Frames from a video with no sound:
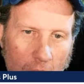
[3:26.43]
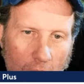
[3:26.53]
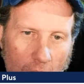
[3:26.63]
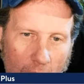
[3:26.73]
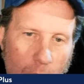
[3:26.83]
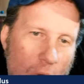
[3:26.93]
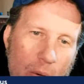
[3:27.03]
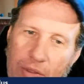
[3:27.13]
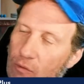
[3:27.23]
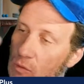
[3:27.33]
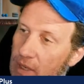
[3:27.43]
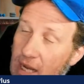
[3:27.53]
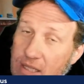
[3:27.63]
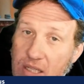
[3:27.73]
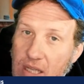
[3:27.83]
A bar with a room that
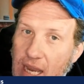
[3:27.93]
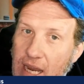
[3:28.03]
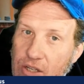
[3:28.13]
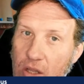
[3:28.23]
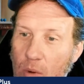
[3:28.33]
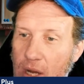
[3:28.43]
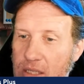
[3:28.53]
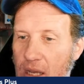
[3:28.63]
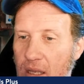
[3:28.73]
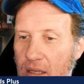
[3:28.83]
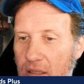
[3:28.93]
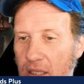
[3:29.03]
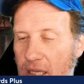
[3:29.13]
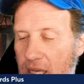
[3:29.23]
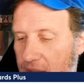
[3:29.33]
has a stage. Otherwise, yeah, look
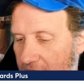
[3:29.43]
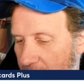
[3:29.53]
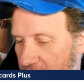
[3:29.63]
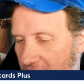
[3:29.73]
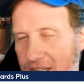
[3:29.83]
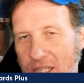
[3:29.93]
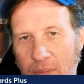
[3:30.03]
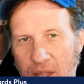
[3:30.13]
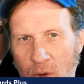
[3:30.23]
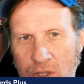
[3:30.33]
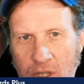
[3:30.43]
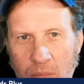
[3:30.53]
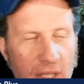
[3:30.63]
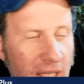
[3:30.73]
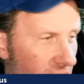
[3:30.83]
at Keith capsulizing my thoughts
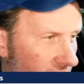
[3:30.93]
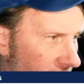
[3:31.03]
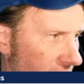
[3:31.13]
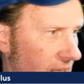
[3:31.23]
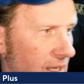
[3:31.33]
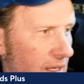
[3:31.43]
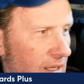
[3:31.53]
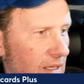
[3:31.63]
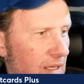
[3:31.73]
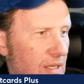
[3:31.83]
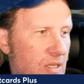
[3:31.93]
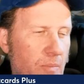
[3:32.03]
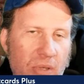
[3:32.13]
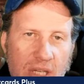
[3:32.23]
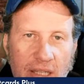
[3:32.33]
completely in a
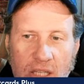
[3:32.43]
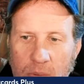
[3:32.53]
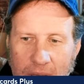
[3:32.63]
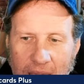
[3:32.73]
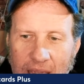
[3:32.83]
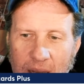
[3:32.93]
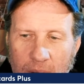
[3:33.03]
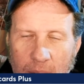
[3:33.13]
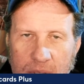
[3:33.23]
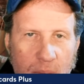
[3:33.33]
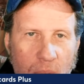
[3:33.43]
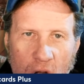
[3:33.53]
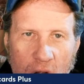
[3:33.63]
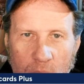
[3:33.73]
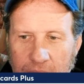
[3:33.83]
simple sentence. But yeah, it, it, was a
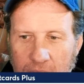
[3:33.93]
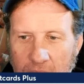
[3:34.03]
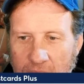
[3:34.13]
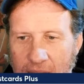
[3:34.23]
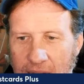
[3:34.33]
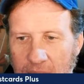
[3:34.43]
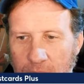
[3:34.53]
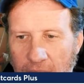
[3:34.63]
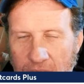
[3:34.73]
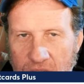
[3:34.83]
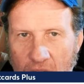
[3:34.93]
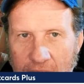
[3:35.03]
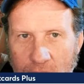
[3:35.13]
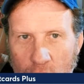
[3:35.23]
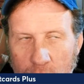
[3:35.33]
bar with a exactly with like a
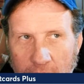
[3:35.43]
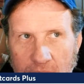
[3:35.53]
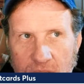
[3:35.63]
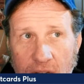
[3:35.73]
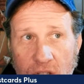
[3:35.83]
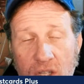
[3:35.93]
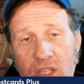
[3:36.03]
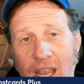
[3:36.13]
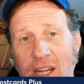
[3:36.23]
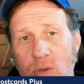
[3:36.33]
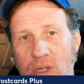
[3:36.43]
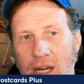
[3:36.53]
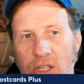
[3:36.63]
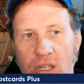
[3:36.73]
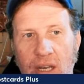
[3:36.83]
side room that has stage. The stage was
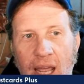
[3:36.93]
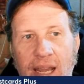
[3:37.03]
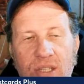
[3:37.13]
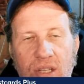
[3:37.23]
actually nice.